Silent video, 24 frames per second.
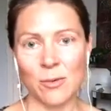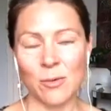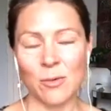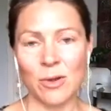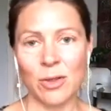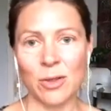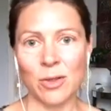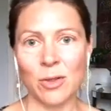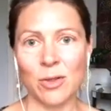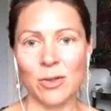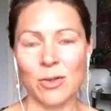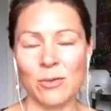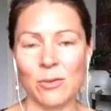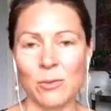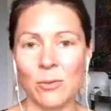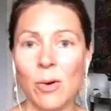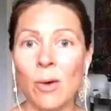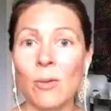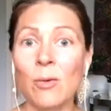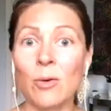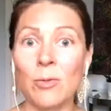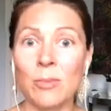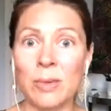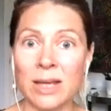with
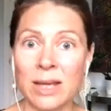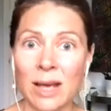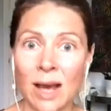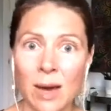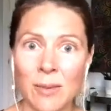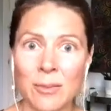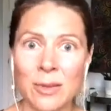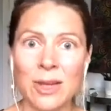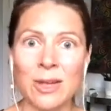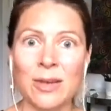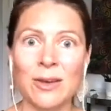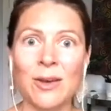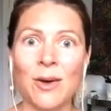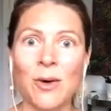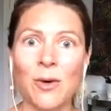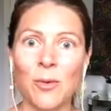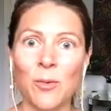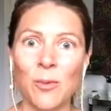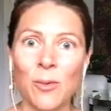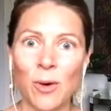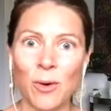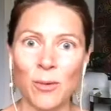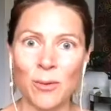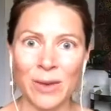what we're becoming,
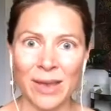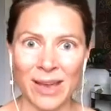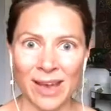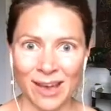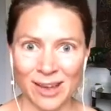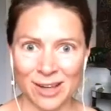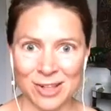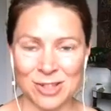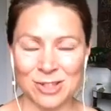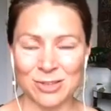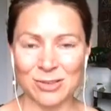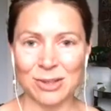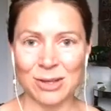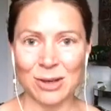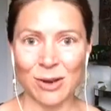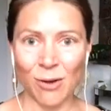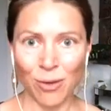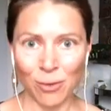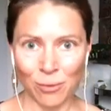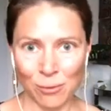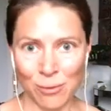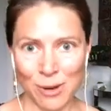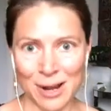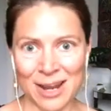what we actually
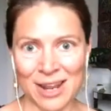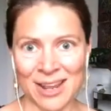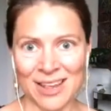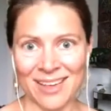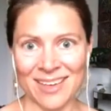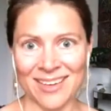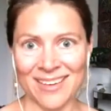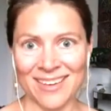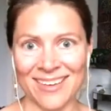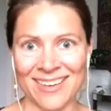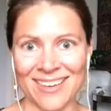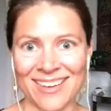already